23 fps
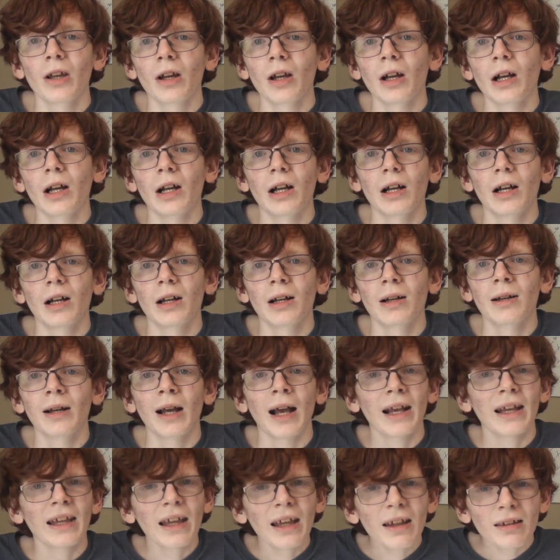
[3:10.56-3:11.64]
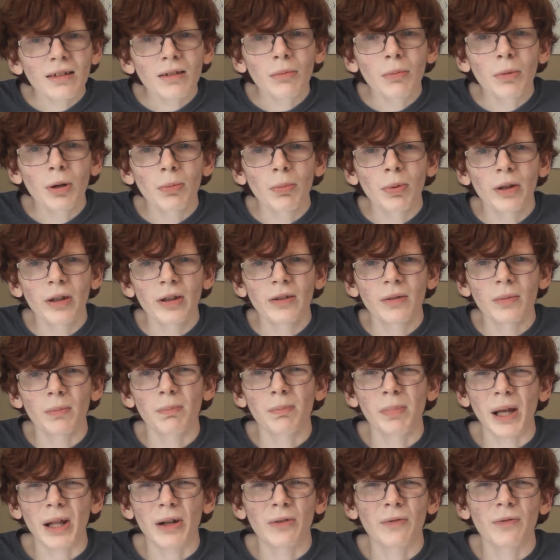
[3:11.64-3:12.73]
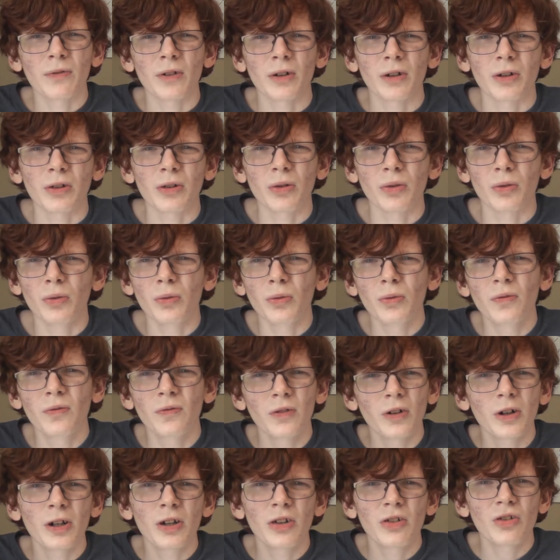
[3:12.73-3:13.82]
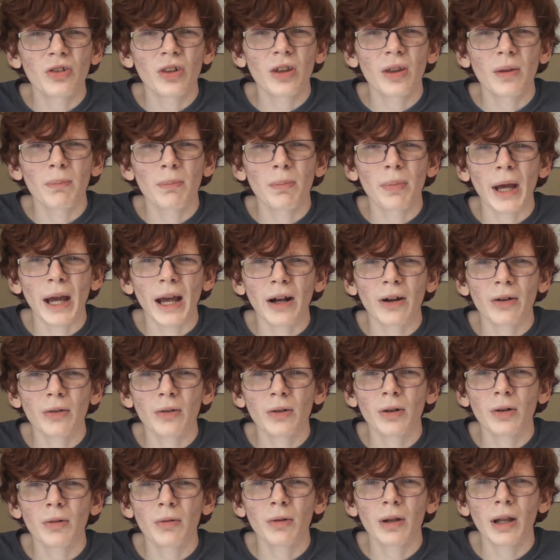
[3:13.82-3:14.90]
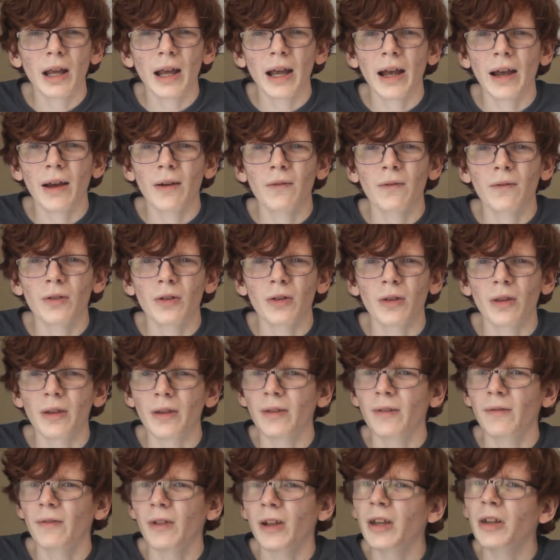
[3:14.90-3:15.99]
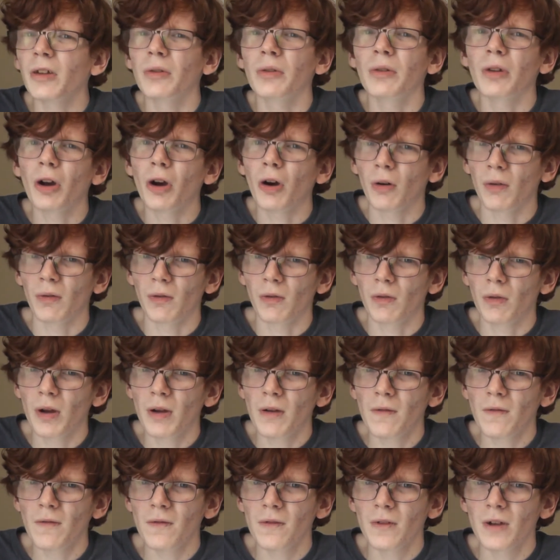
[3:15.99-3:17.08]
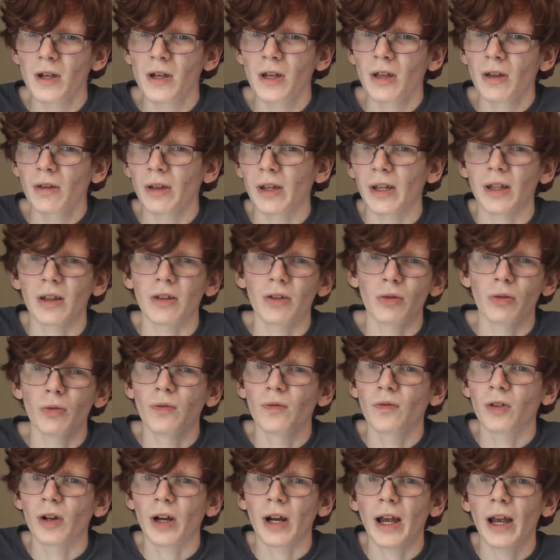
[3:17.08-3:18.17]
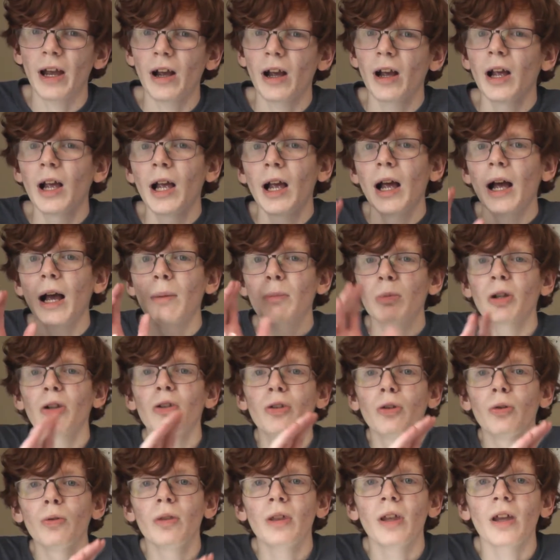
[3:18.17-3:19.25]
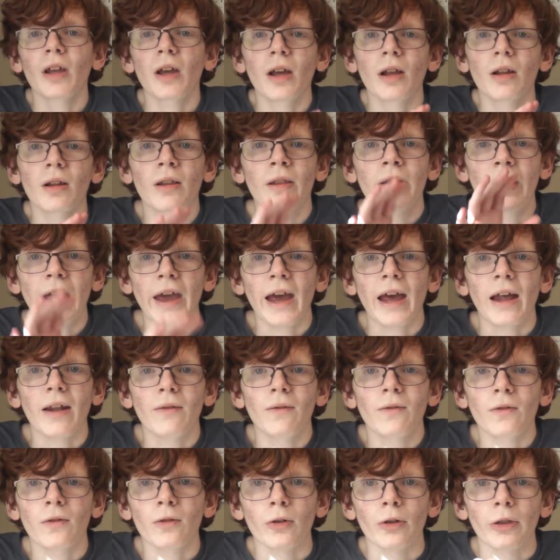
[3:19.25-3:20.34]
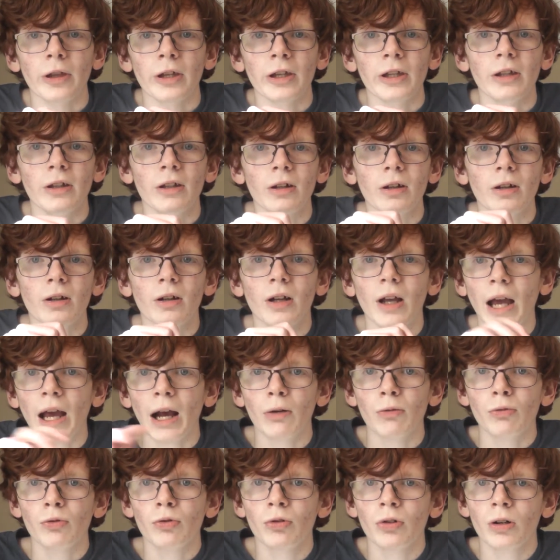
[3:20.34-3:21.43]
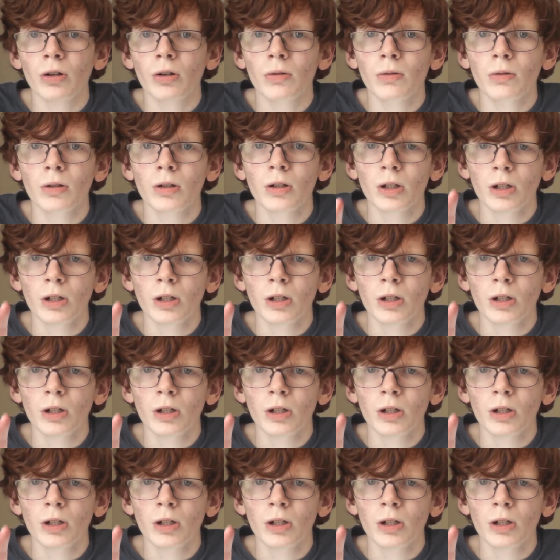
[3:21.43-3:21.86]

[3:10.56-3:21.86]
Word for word: Uh, I guess I'm going to play some Battlefront two footage in the background after this video is over with. Like I do for... I'm going to do that, that for the outro.